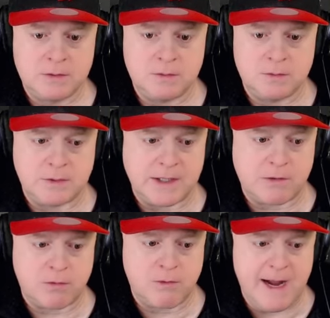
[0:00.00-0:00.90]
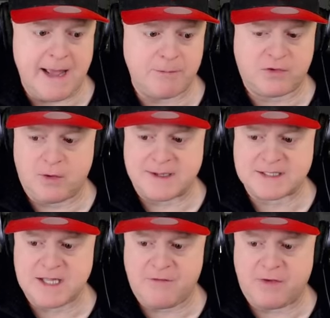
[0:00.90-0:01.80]
Holy crap, there's so much
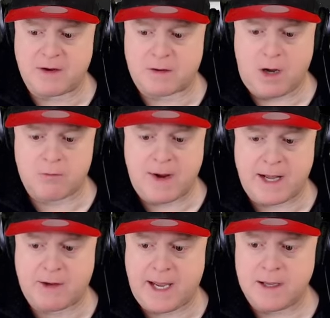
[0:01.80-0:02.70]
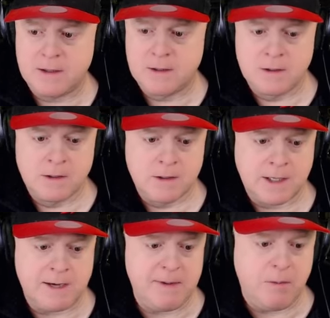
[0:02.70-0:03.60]
stuff here Alrighty, Okay.
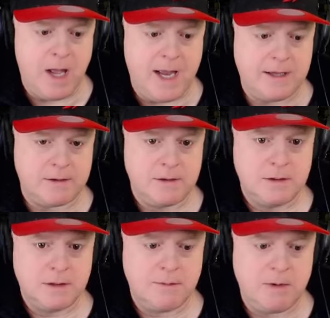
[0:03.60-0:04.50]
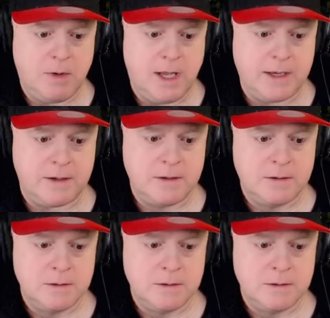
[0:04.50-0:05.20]
Okay, let me wind. Let me wind.